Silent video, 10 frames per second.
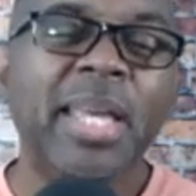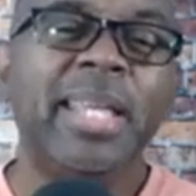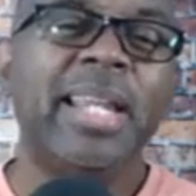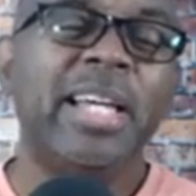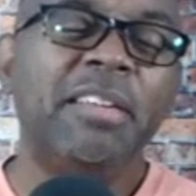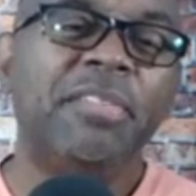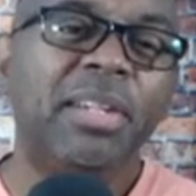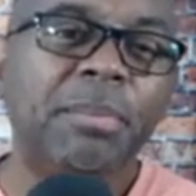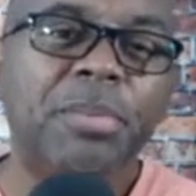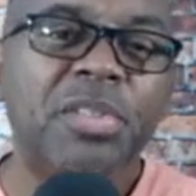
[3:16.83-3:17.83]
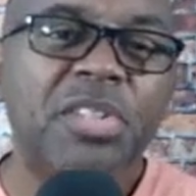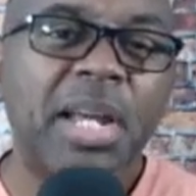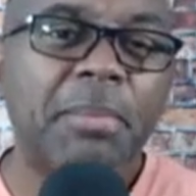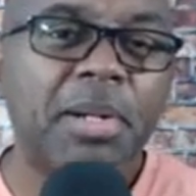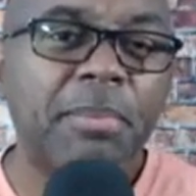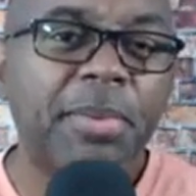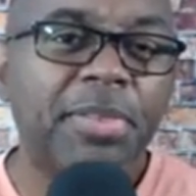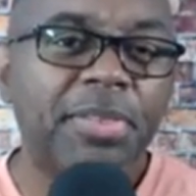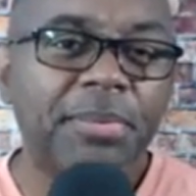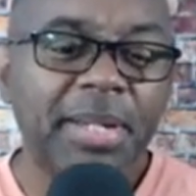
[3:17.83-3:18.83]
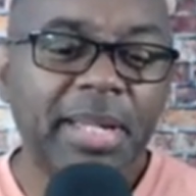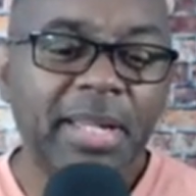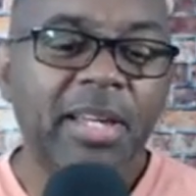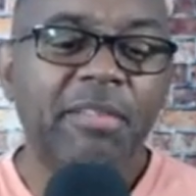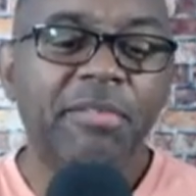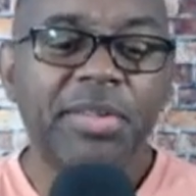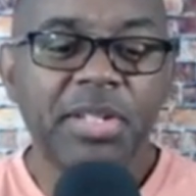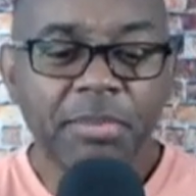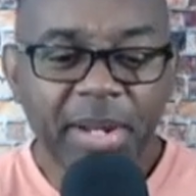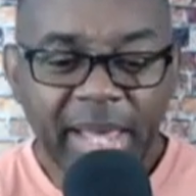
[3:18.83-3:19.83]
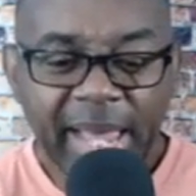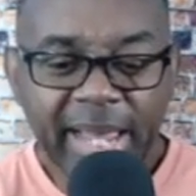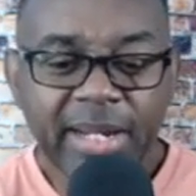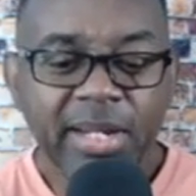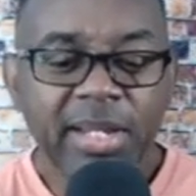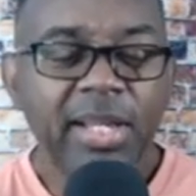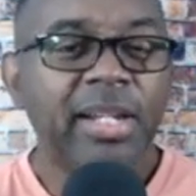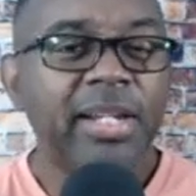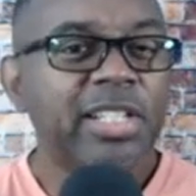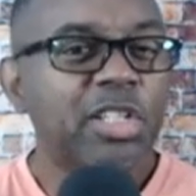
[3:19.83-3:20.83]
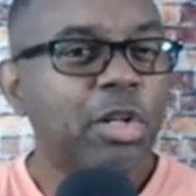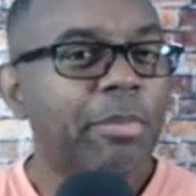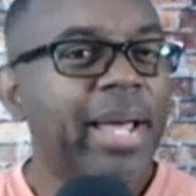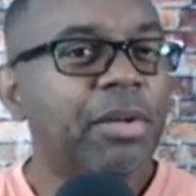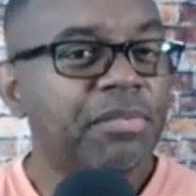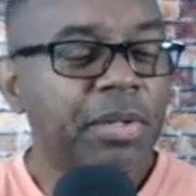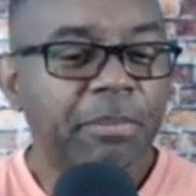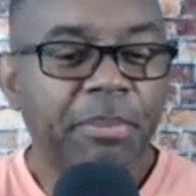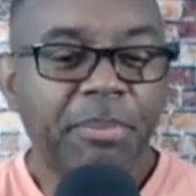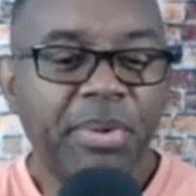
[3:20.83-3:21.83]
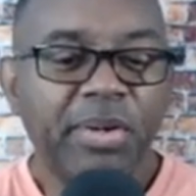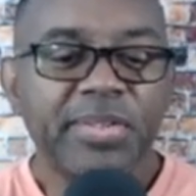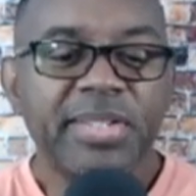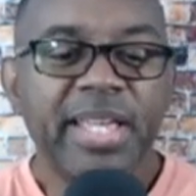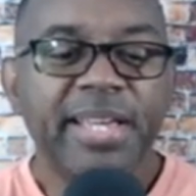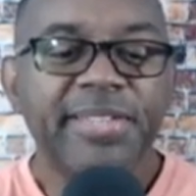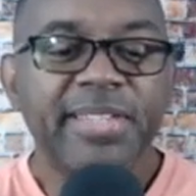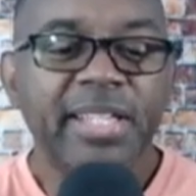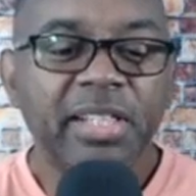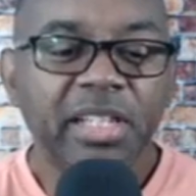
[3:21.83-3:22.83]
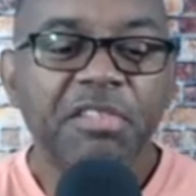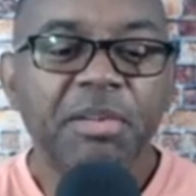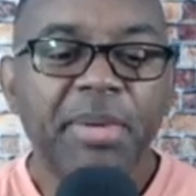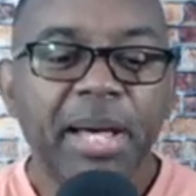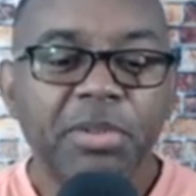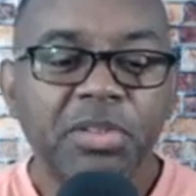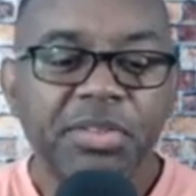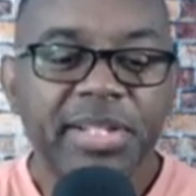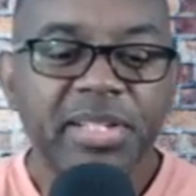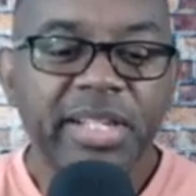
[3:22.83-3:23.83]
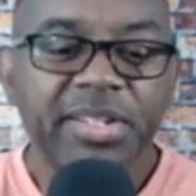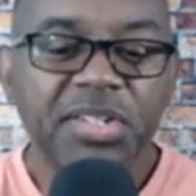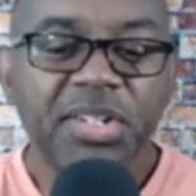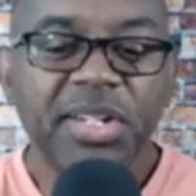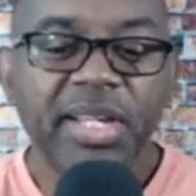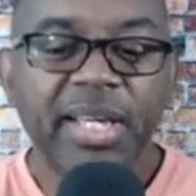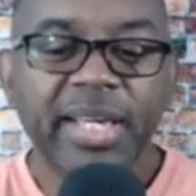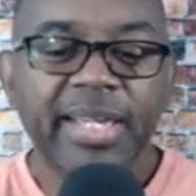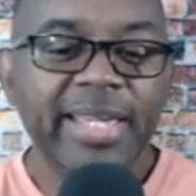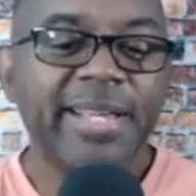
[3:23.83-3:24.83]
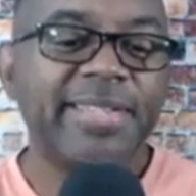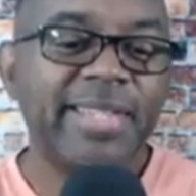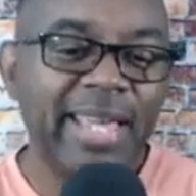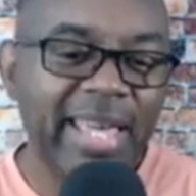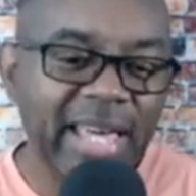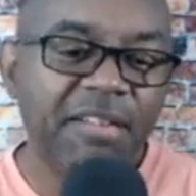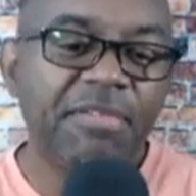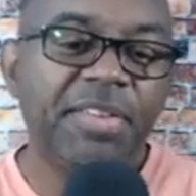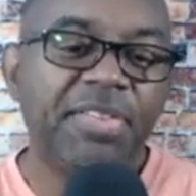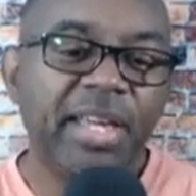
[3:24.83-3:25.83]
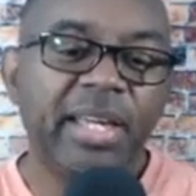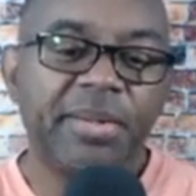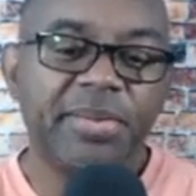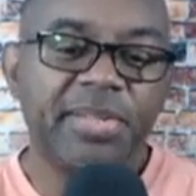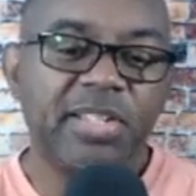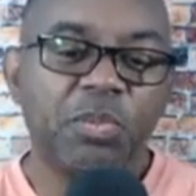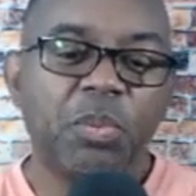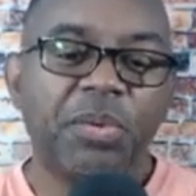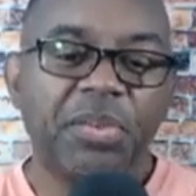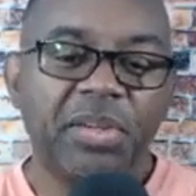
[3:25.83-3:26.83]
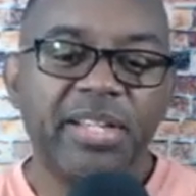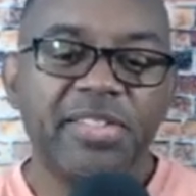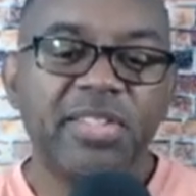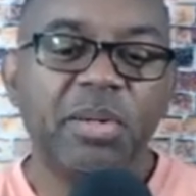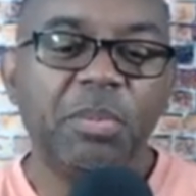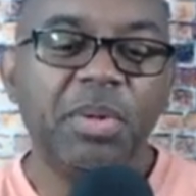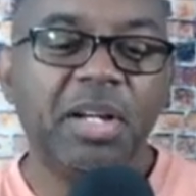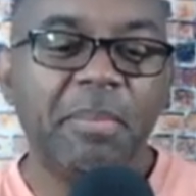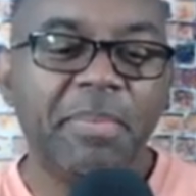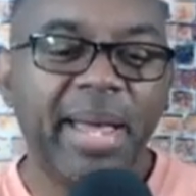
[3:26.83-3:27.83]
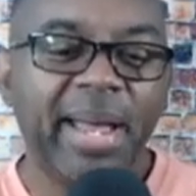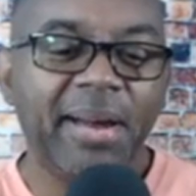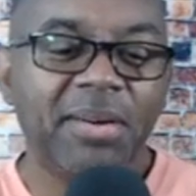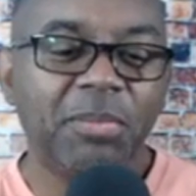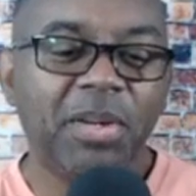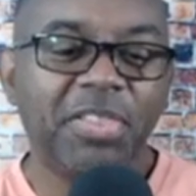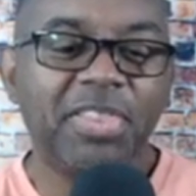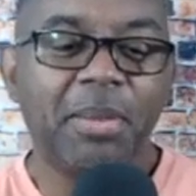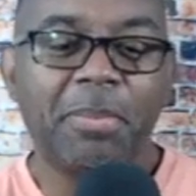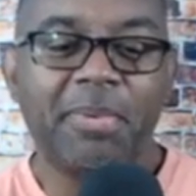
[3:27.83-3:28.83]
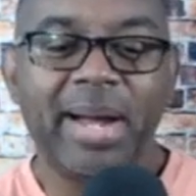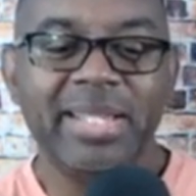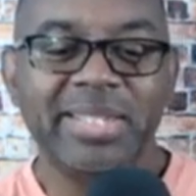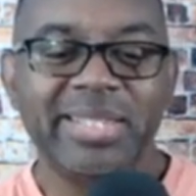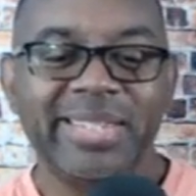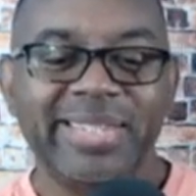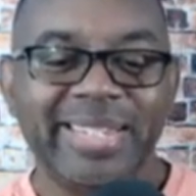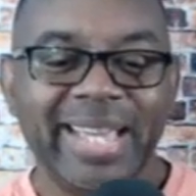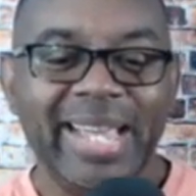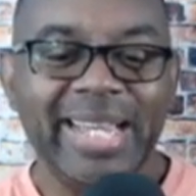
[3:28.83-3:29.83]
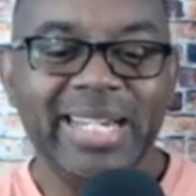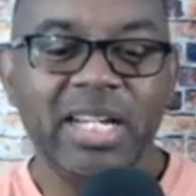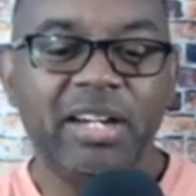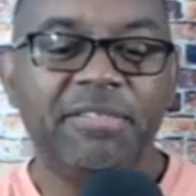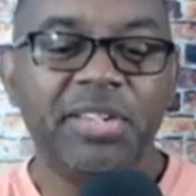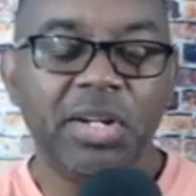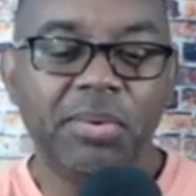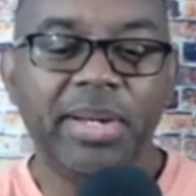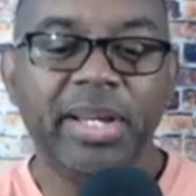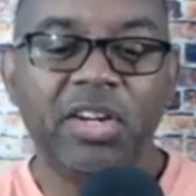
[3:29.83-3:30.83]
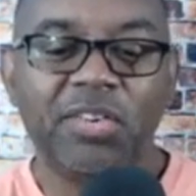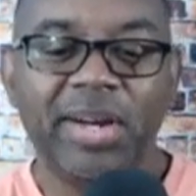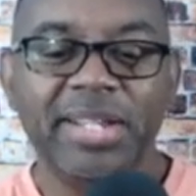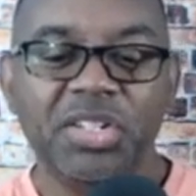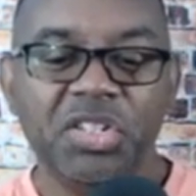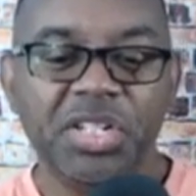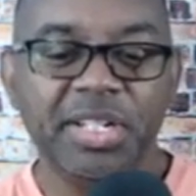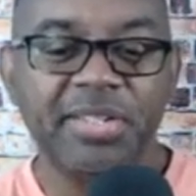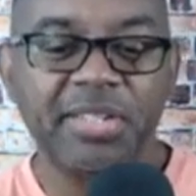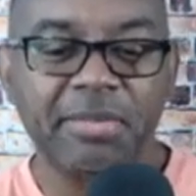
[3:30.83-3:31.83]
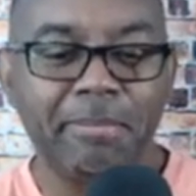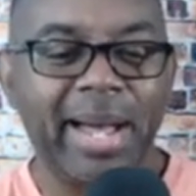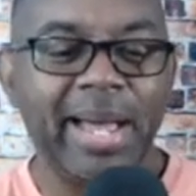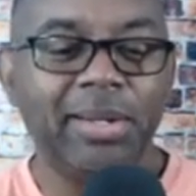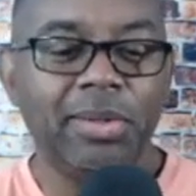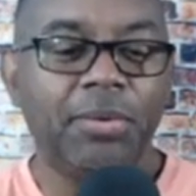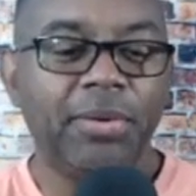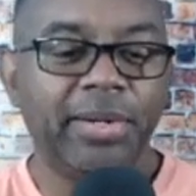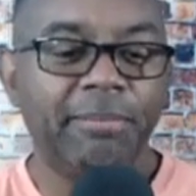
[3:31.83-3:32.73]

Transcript: Now, in Philippians chapter number 3, verse number 8, let's go back and review. Paul says in the Living Bible translation, yes, everything else is worthless when compared with the priceless gain of knowing Christ Jesus, my Lord.